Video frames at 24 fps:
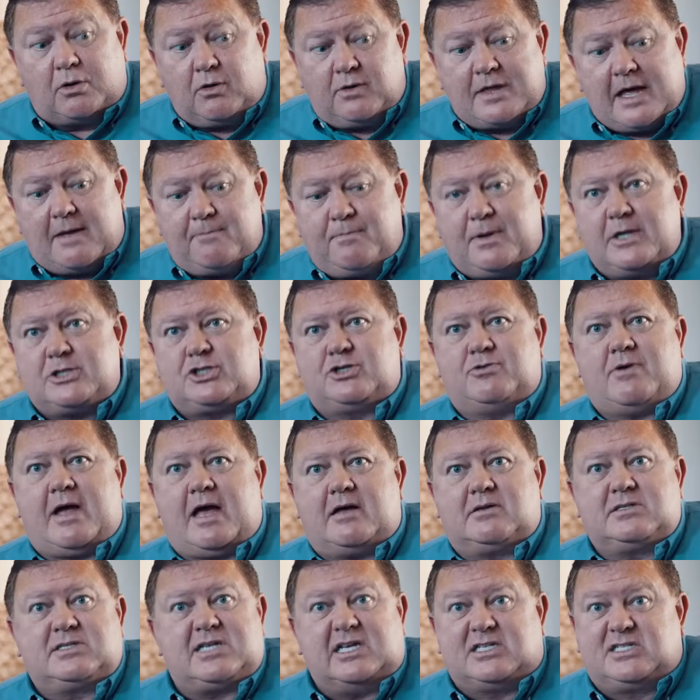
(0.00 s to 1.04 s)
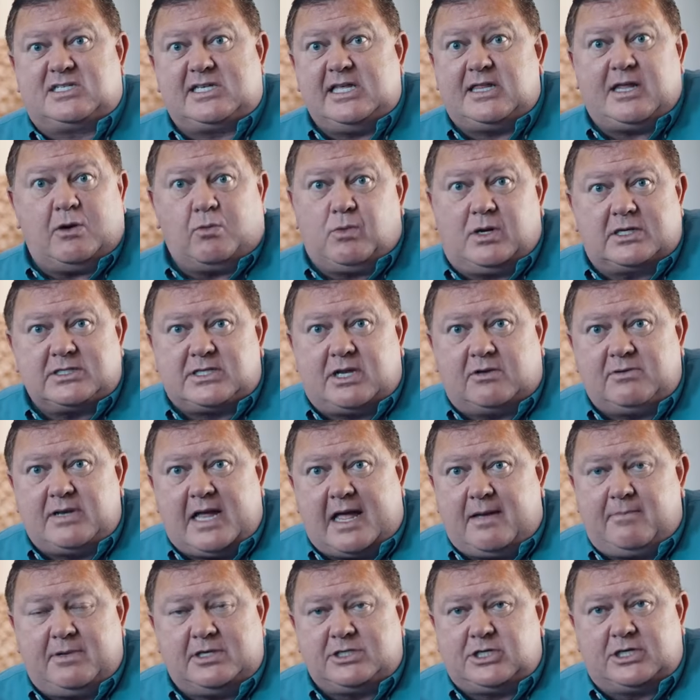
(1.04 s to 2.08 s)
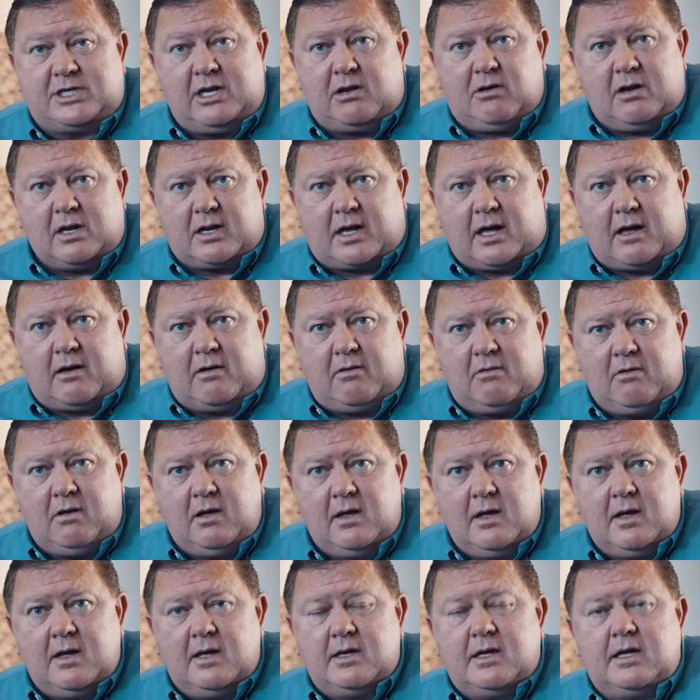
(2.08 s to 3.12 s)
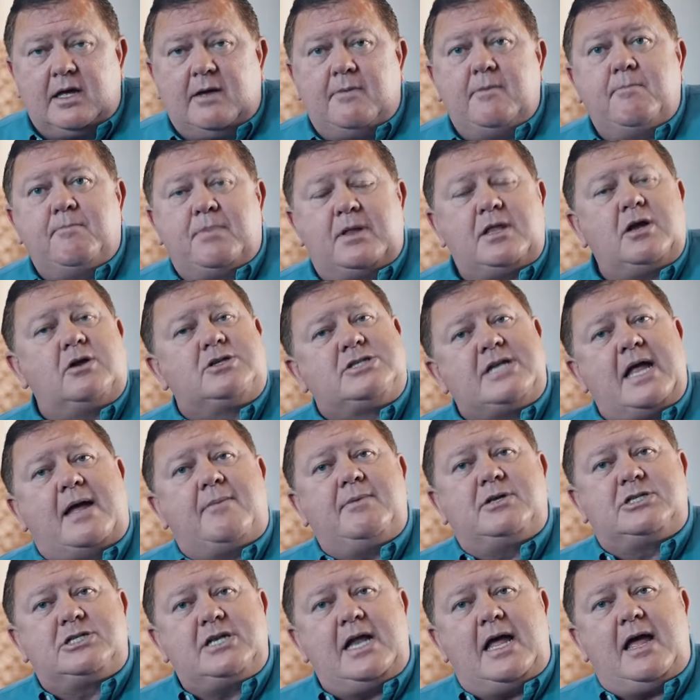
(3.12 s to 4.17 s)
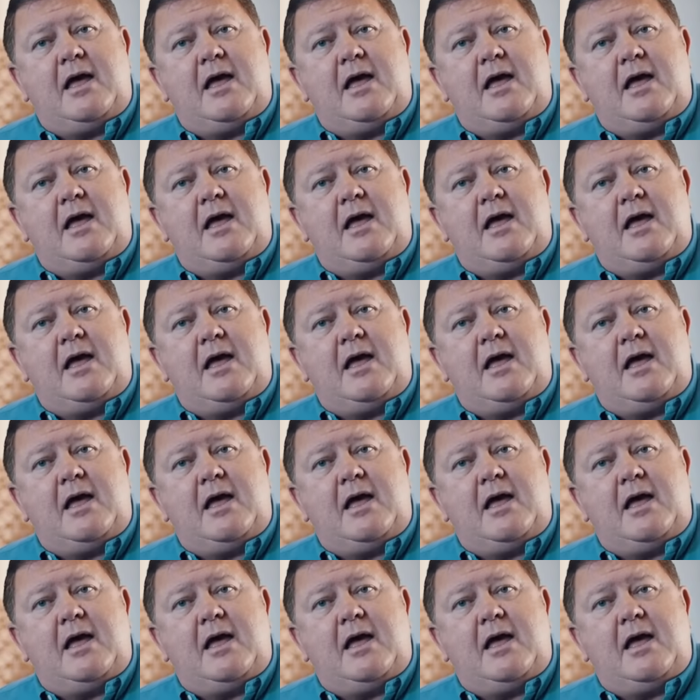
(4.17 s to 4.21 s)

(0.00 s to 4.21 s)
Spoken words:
pull that picture out and say, see, there was no damage a year ago, but there's damage